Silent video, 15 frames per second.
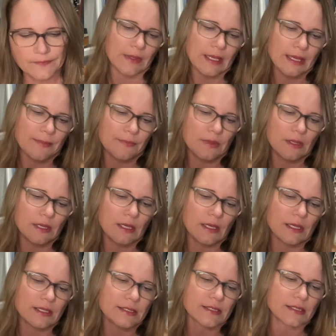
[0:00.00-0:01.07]
Yep, it
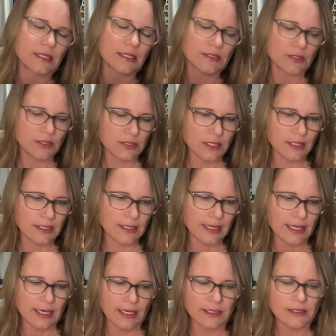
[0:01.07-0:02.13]
is. It's hooked onto
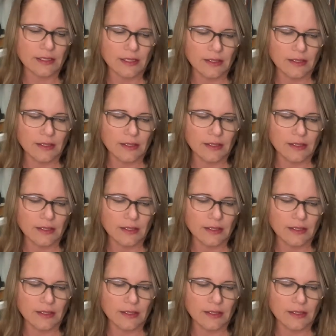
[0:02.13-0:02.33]
that end.